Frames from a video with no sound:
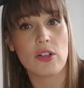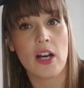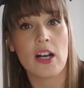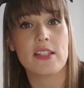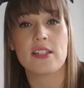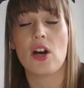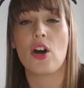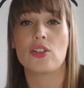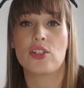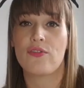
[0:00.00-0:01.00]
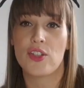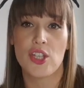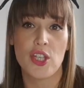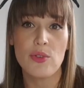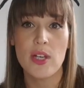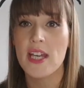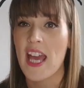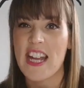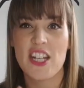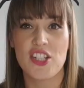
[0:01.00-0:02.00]
cuts aren't for you
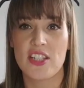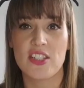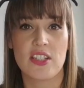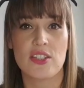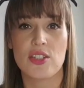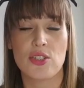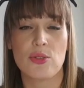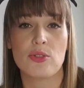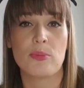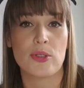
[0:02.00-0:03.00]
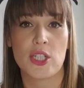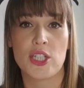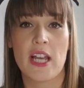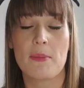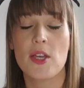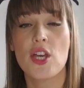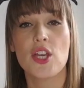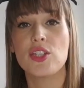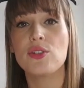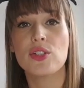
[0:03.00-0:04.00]
and it just doesn't suit your body shape,
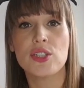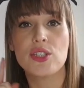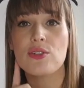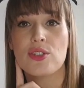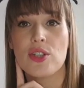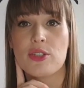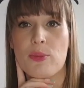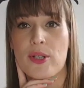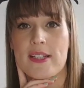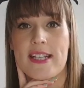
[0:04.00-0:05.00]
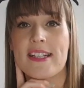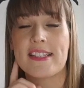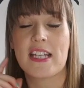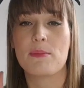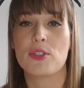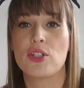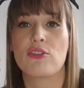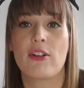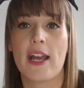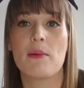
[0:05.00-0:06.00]
you can use those princess seams to
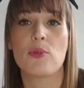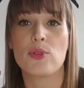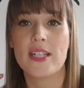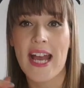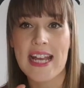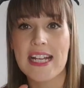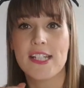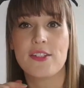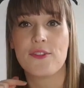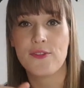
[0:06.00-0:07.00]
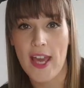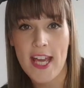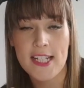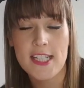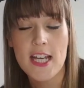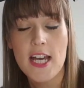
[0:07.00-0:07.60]
create a more tailored fit.